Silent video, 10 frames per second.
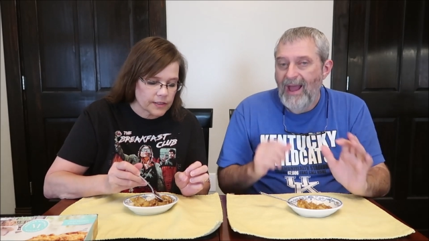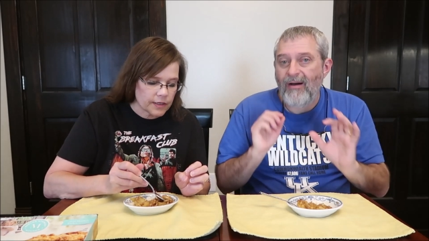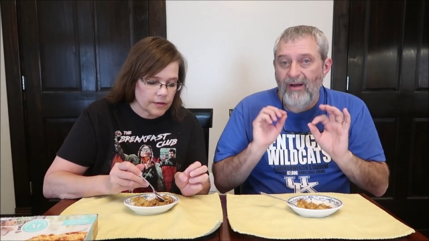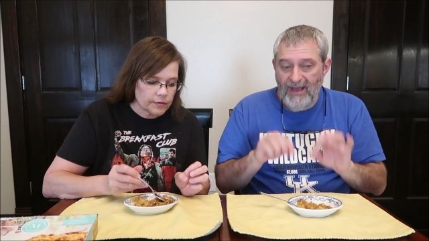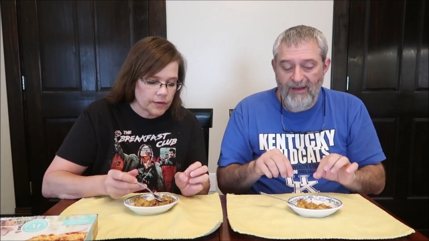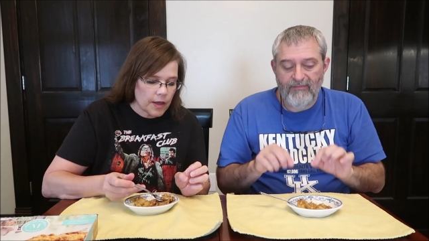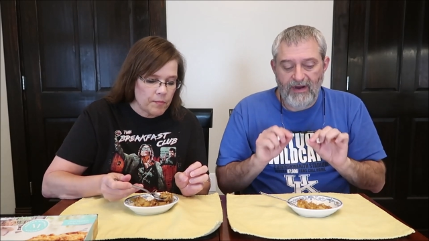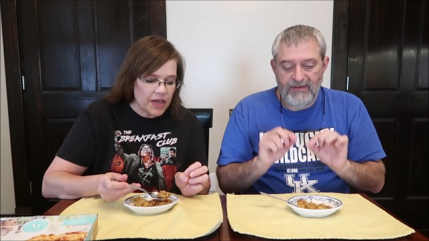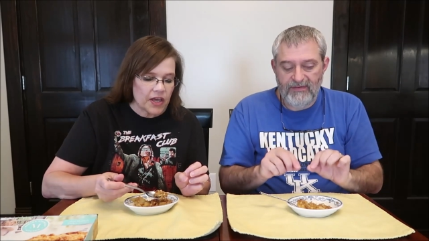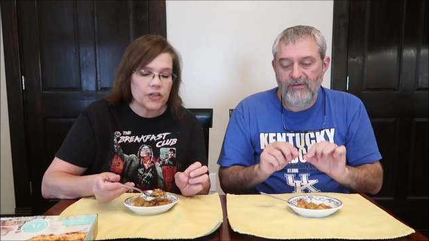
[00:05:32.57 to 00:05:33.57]
Speaker 1: However,
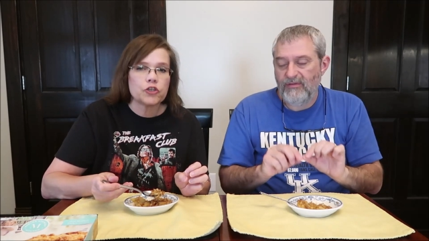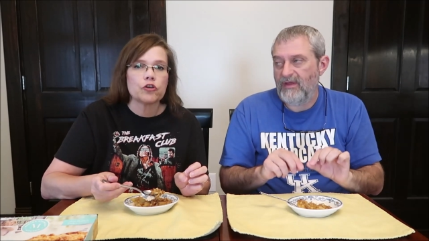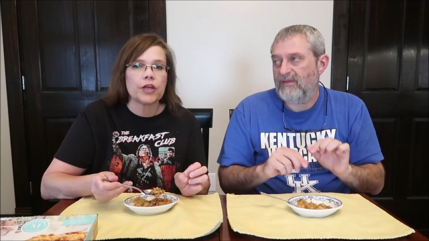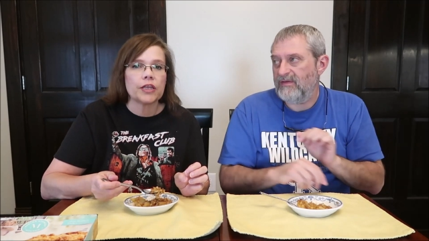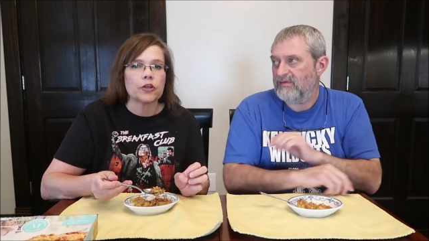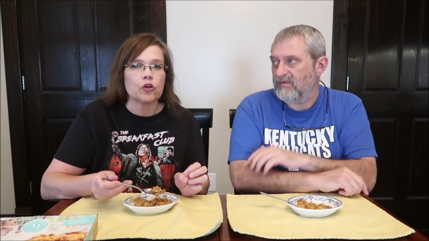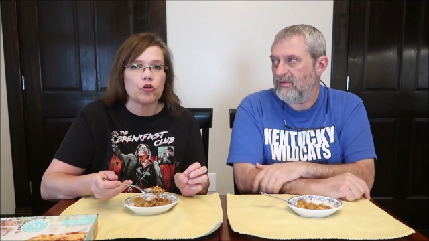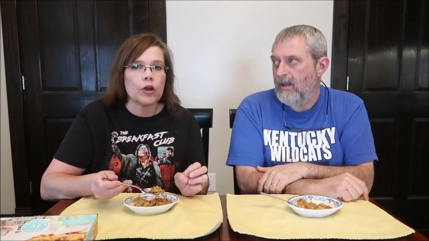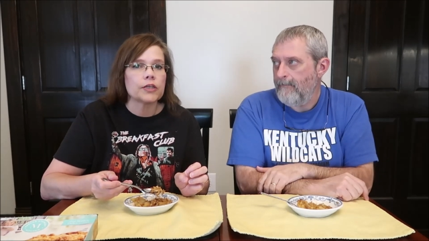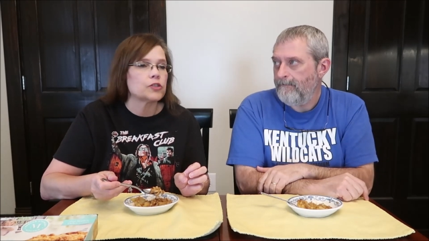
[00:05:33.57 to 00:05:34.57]
because you're getting the is,
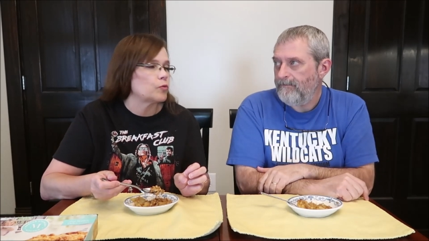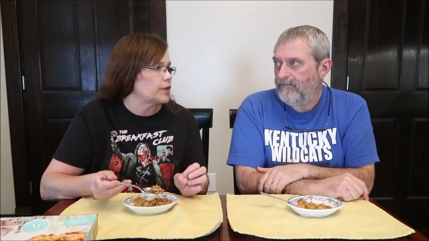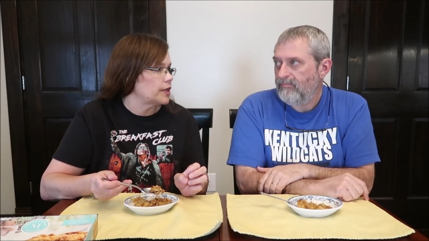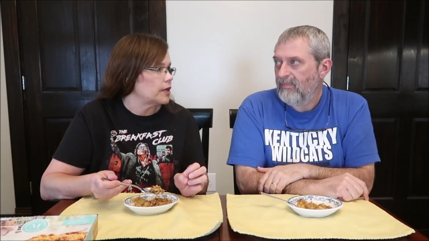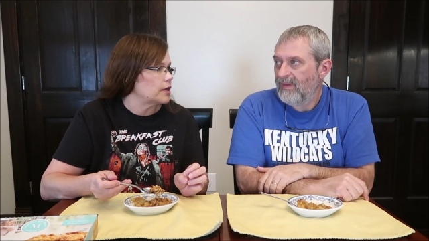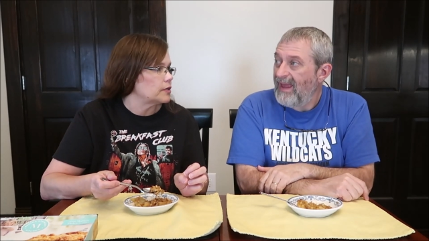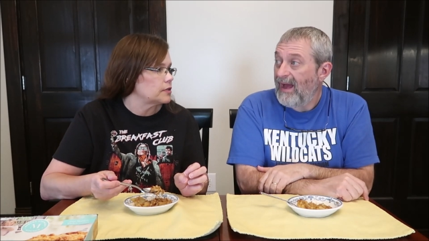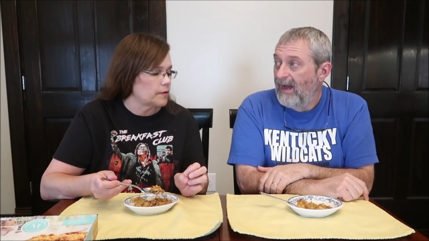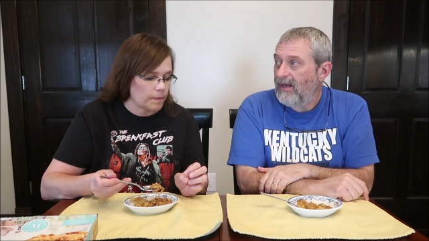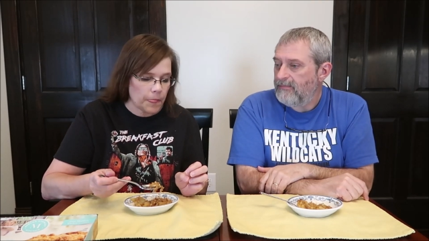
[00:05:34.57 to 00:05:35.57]
crust with it.
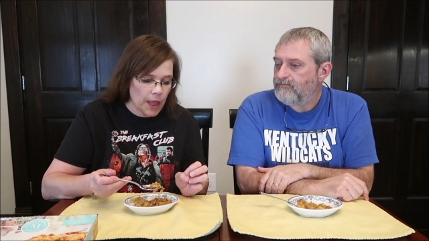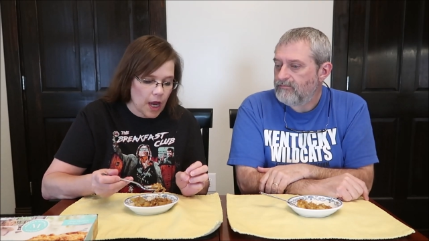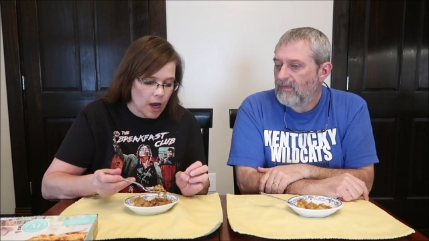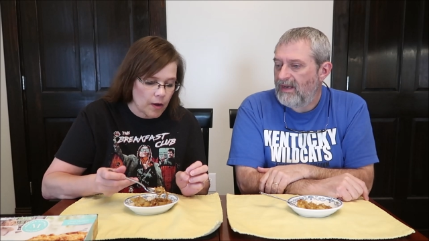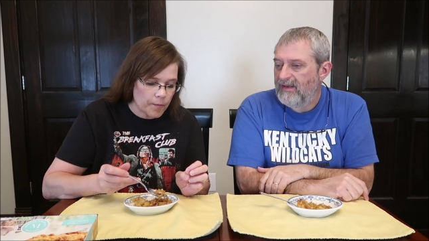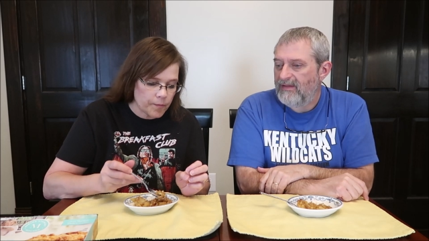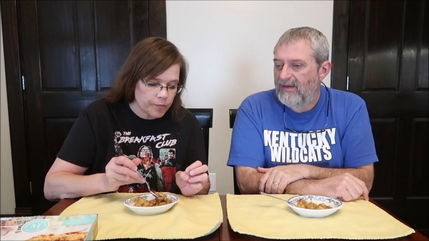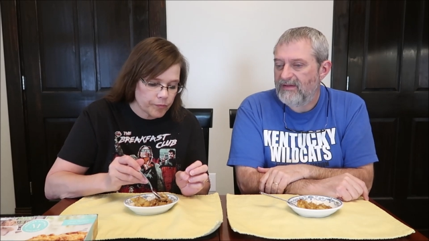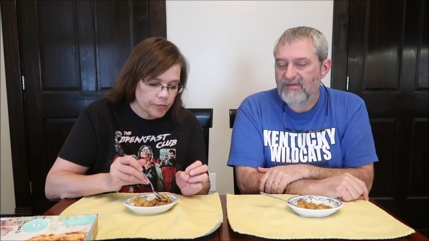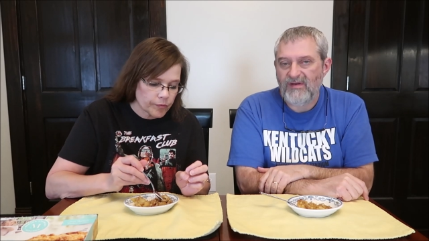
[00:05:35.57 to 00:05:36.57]
Yeah. Yeah. And, it,
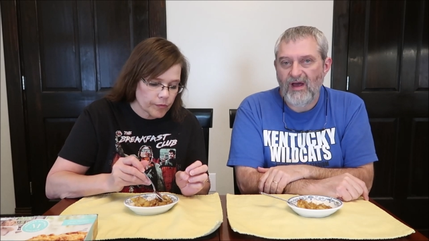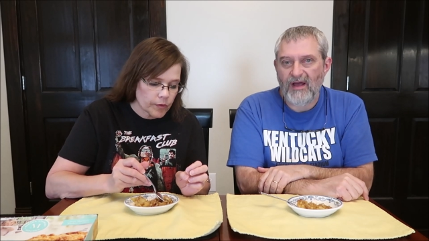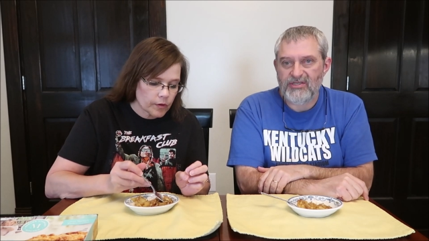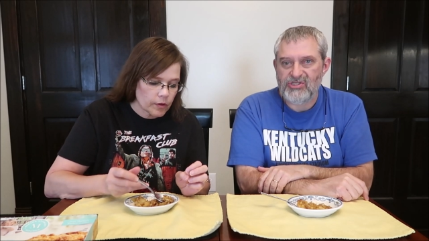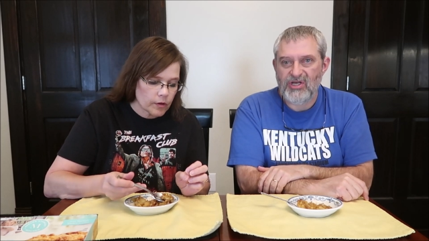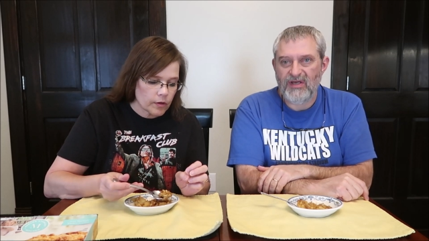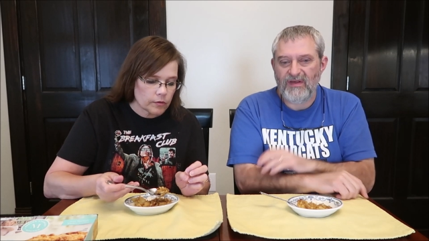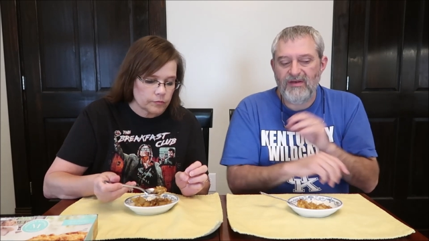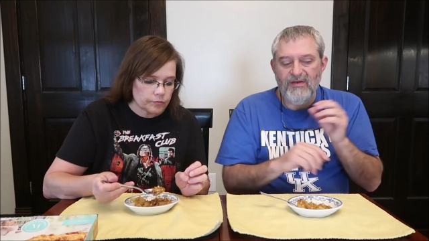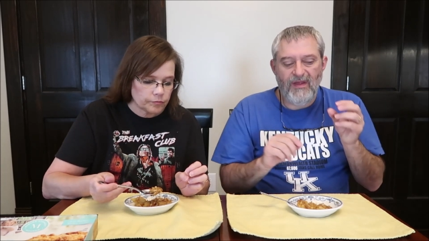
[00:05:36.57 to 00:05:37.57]
and, it's not
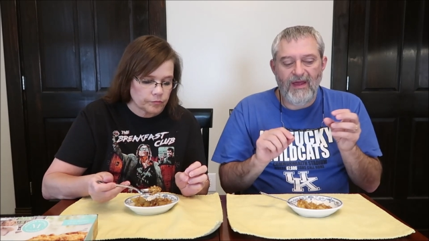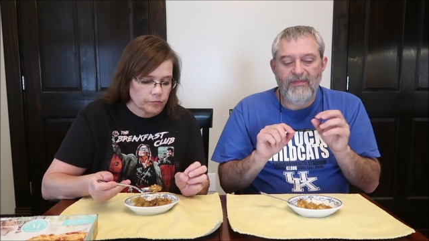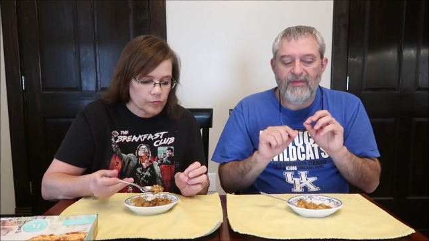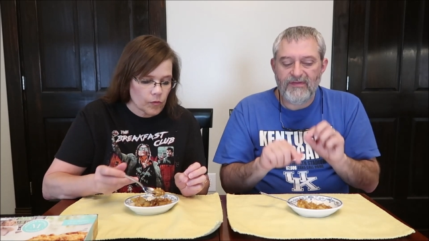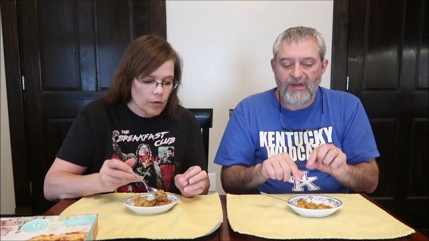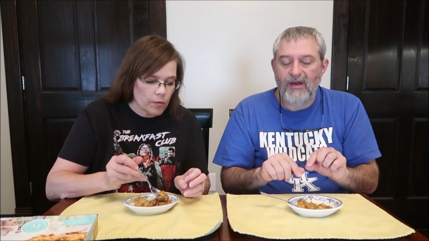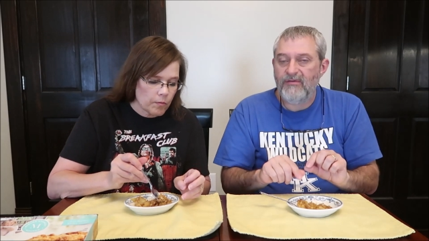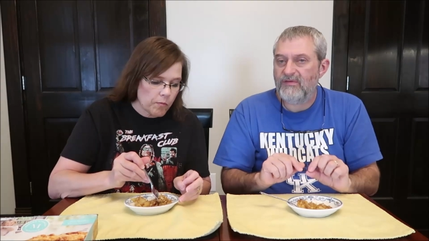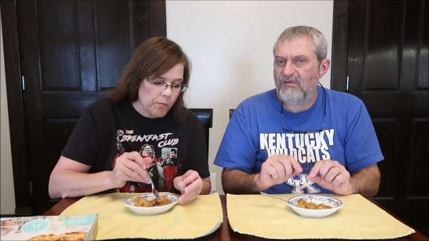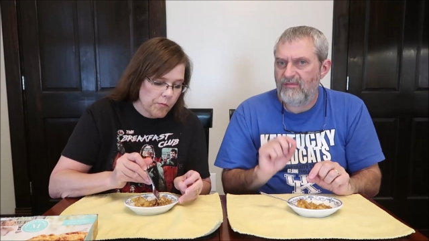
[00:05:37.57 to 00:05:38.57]
just and and this
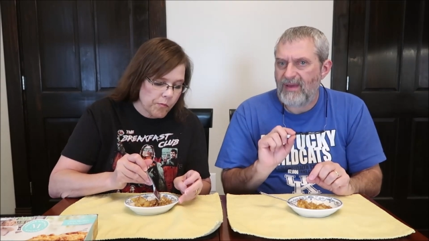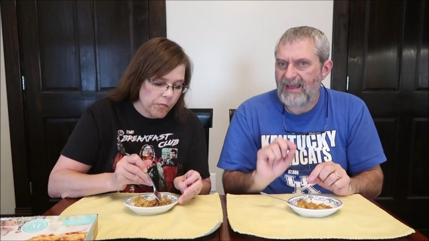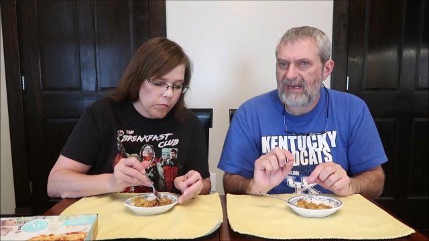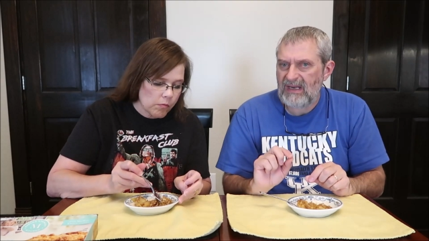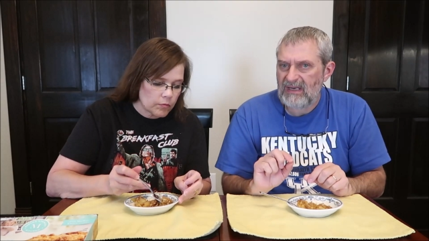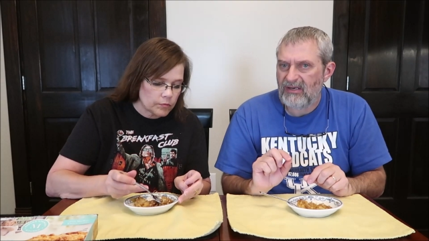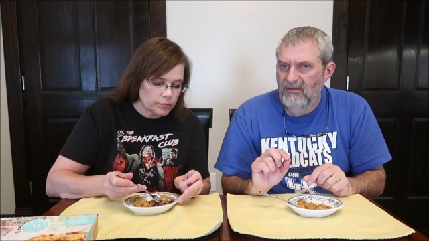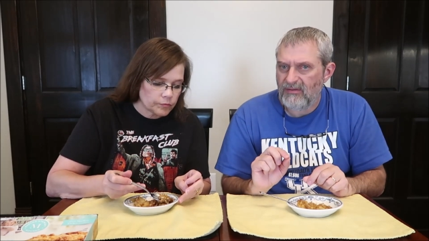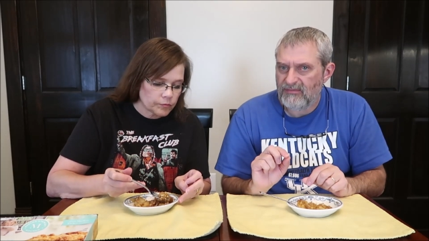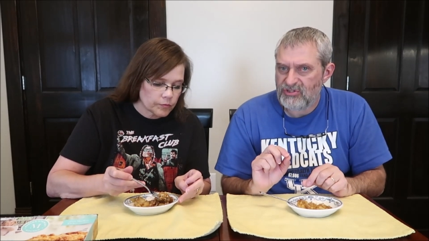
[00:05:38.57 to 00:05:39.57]
oats do make it a
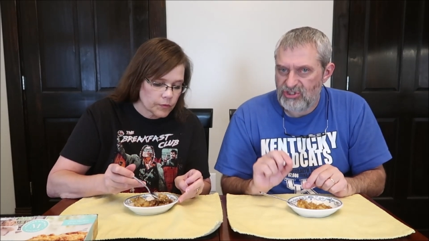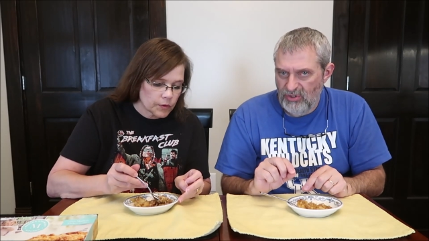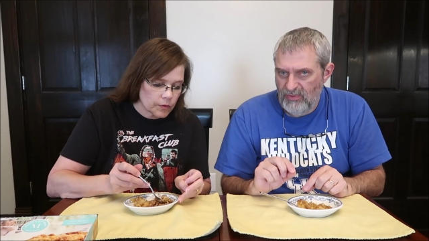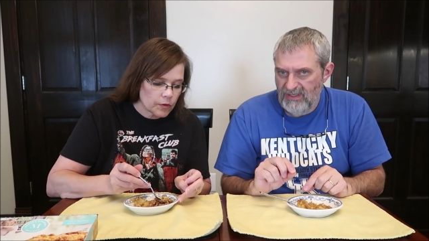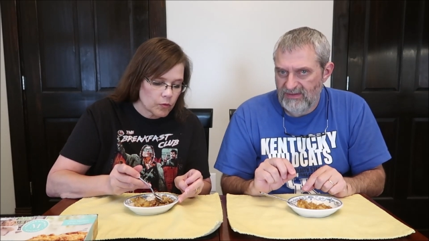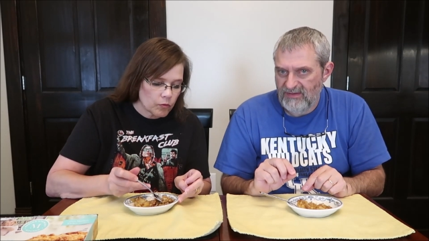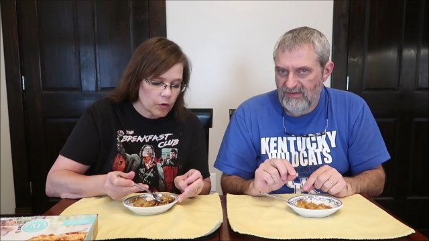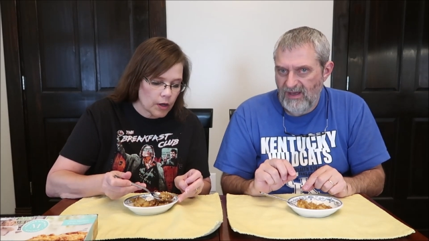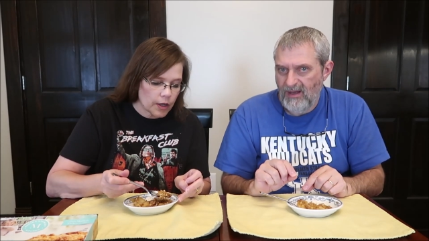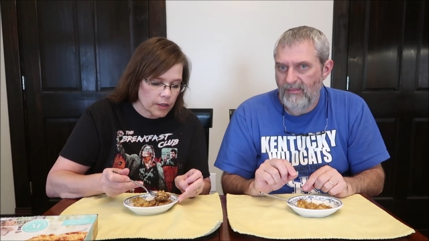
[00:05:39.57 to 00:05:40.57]
little chewy at the
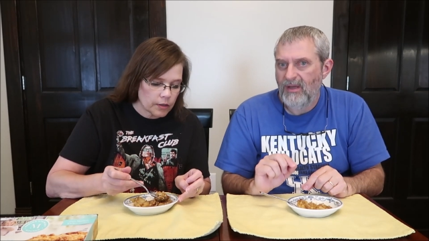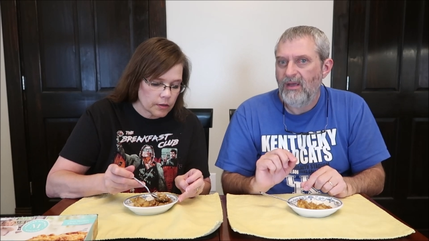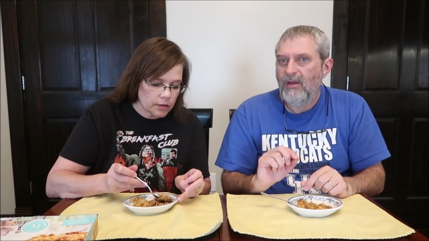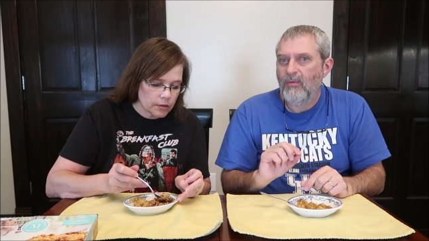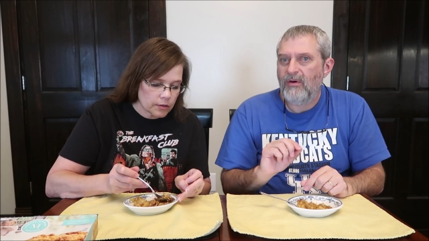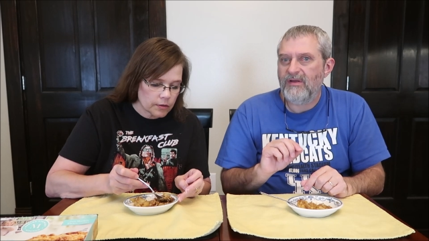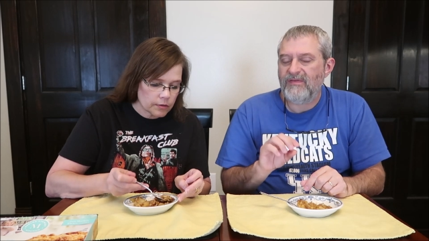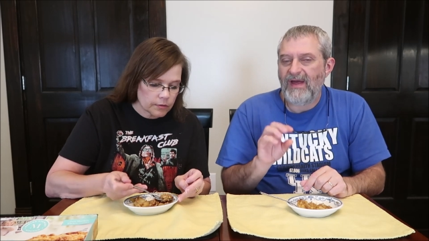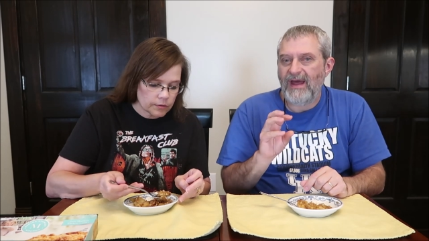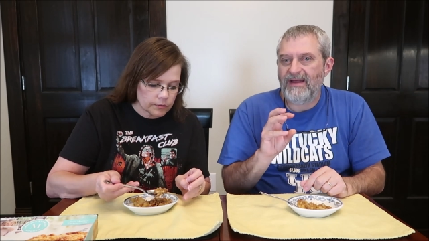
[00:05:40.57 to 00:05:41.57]
right. top, whereas
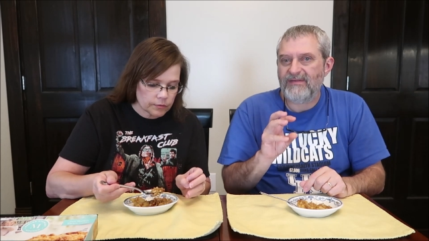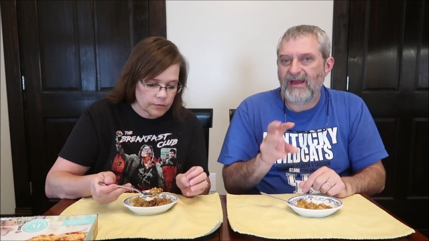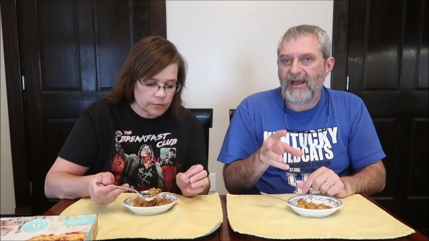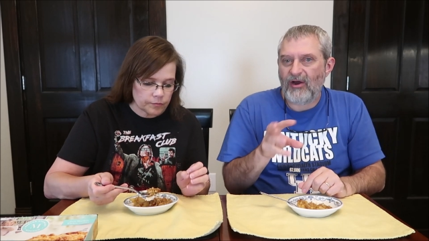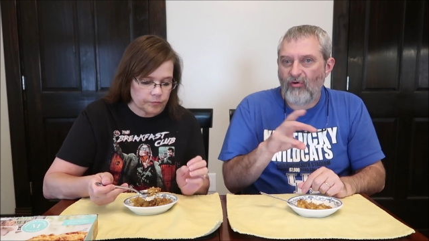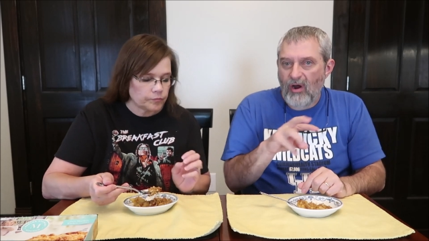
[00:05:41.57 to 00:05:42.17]
that is like a